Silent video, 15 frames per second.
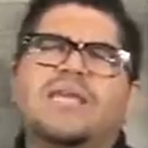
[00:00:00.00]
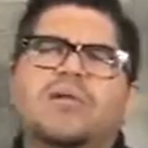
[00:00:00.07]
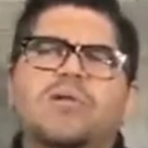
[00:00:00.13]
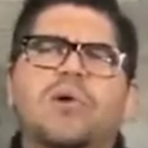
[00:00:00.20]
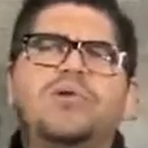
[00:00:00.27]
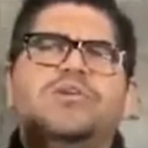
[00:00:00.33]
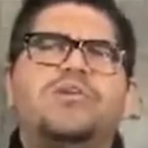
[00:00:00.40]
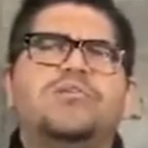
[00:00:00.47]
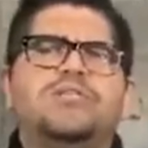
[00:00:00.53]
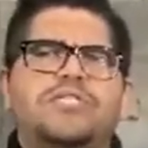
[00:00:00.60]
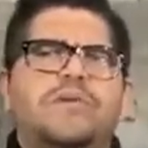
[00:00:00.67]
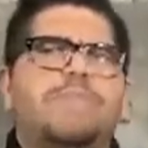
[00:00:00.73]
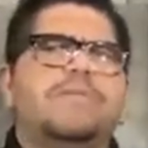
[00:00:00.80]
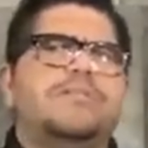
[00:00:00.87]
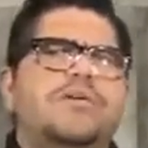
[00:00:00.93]
you, Lord, you,
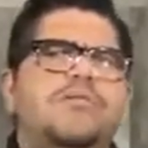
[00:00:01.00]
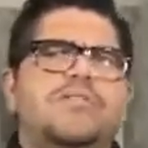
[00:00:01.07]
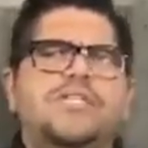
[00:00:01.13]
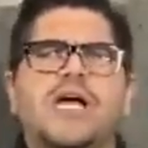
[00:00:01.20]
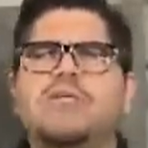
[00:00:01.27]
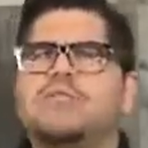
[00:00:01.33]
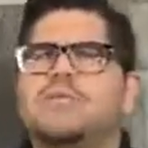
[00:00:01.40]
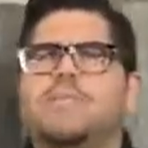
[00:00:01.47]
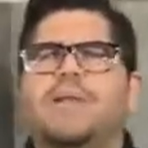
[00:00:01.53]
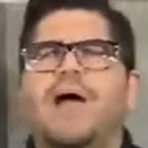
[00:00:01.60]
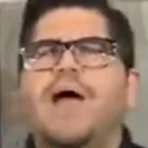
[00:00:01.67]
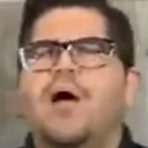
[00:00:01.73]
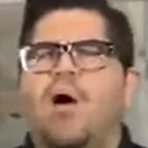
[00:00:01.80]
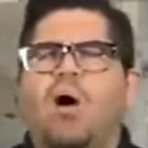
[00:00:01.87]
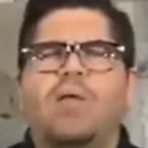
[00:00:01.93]
you shall
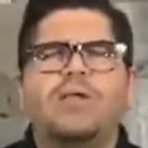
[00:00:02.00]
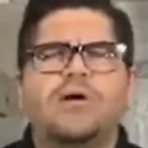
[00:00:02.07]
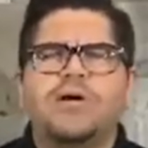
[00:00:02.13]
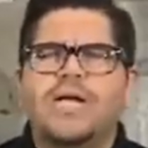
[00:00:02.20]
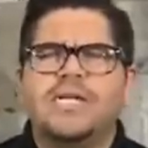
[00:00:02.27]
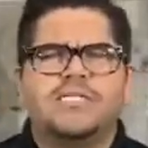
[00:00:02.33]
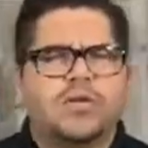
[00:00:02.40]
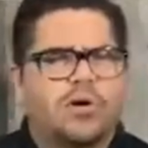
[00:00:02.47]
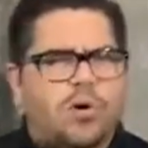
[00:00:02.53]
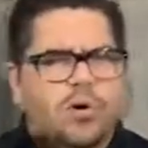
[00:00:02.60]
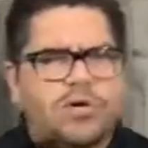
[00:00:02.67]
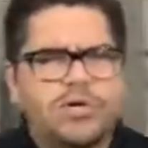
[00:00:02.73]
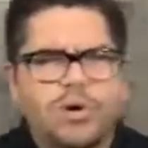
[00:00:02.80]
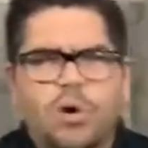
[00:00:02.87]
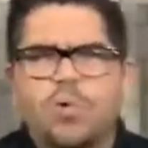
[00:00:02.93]
supply all their needs
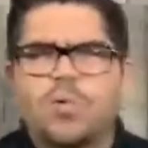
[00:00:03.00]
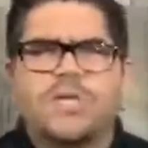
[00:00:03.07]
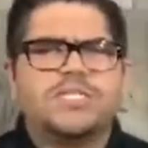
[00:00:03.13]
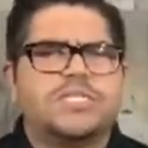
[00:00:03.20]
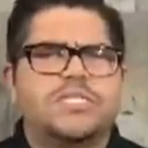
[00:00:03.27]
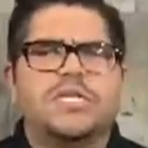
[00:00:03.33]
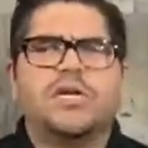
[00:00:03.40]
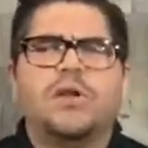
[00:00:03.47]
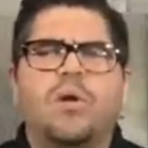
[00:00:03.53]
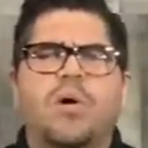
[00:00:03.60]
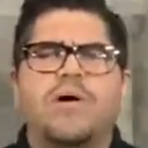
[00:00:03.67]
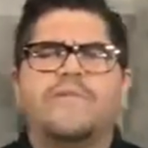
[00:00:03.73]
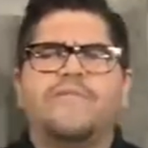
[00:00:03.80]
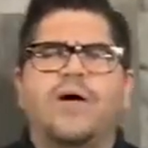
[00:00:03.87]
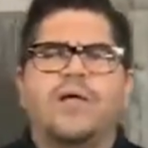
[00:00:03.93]
according to your riches and
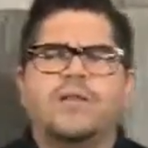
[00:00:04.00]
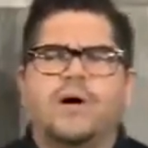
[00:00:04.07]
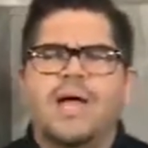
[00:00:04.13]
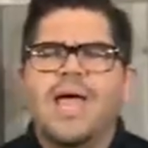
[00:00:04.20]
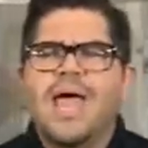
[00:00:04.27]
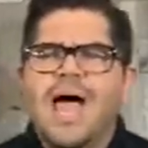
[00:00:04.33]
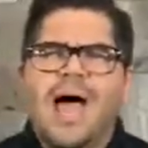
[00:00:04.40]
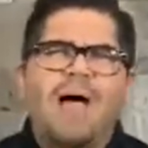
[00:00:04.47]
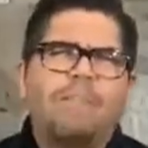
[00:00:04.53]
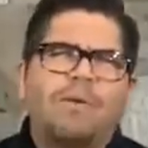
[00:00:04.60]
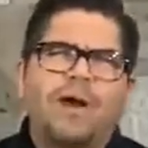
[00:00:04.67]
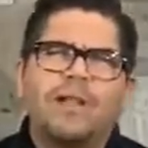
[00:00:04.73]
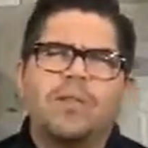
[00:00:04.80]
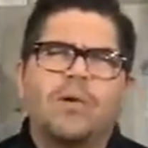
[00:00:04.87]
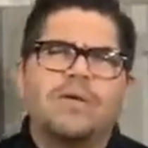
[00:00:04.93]
glory, Father. I
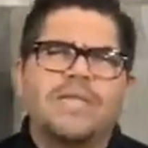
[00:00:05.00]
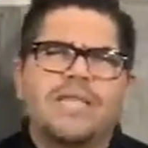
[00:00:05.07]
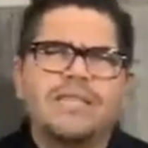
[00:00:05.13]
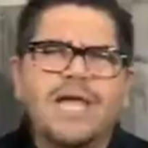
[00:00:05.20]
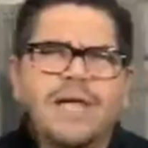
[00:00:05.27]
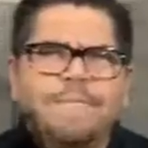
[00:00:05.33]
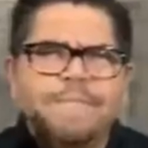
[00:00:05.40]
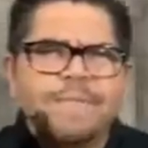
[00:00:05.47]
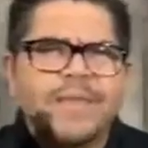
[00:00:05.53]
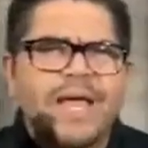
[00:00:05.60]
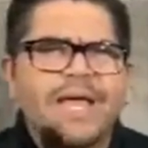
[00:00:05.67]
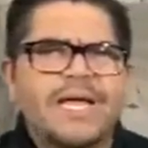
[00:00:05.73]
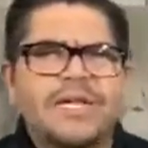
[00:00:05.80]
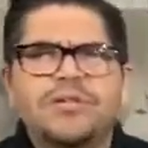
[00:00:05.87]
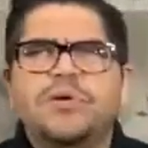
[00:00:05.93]
pray, Lord, that they, they
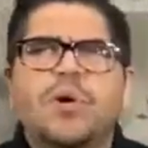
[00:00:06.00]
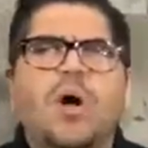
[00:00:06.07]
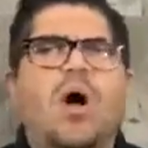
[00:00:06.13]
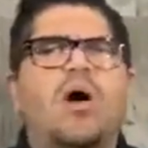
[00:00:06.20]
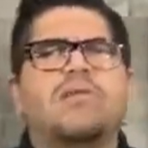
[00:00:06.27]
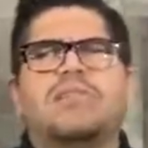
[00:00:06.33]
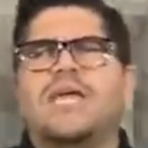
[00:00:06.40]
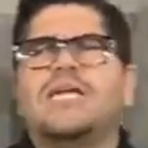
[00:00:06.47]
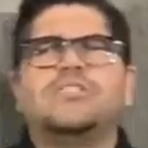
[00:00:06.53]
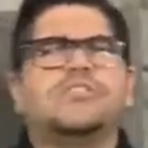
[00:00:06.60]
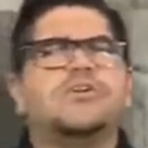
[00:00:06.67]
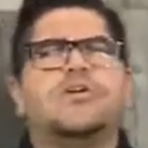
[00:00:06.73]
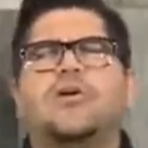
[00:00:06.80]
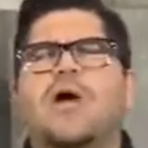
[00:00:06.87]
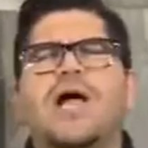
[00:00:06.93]
can do all things
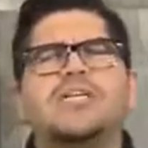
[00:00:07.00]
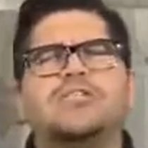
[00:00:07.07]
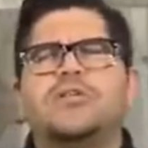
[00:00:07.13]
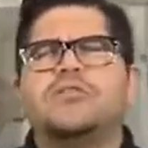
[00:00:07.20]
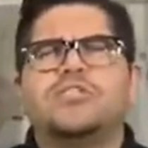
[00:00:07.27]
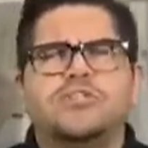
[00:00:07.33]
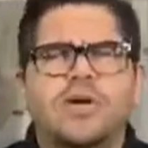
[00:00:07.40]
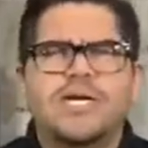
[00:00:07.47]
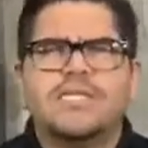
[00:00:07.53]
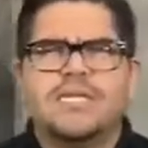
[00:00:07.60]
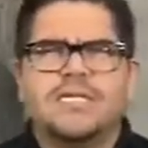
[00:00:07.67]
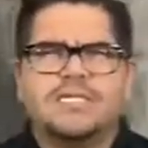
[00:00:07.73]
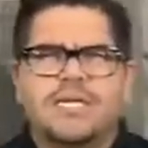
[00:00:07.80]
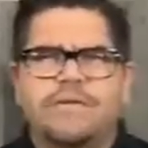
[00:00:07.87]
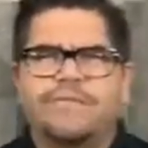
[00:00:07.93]
through Christ who
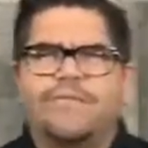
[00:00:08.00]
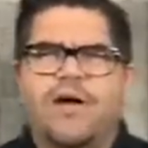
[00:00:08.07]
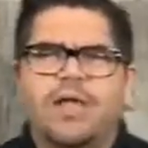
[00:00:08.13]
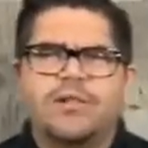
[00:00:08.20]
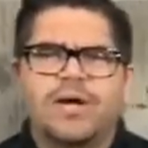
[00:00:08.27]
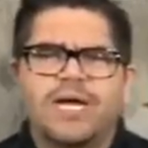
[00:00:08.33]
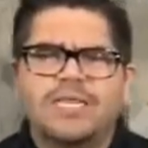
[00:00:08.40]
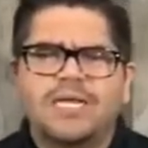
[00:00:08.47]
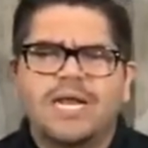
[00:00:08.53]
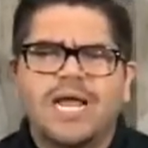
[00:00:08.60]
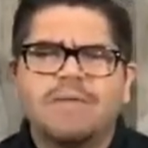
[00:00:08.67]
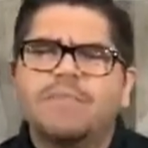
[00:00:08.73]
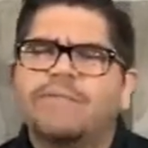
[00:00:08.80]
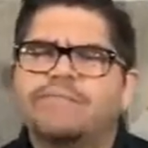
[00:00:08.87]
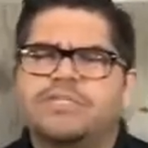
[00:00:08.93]
strengthens them, Father, in the
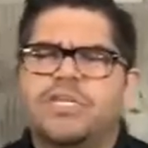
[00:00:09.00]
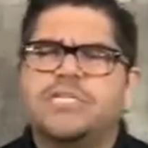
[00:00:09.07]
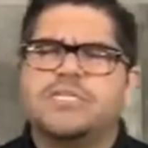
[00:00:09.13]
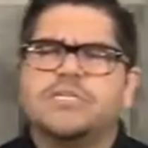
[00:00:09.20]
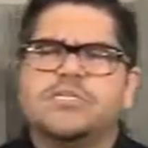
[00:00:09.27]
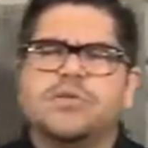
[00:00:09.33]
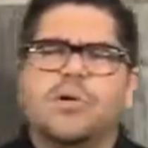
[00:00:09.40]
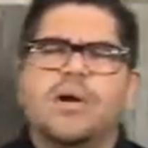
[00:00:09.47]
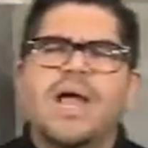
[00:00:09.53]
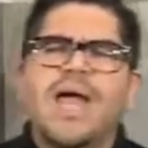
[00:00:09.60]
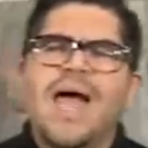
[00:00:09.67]
name of Jesus, Lord.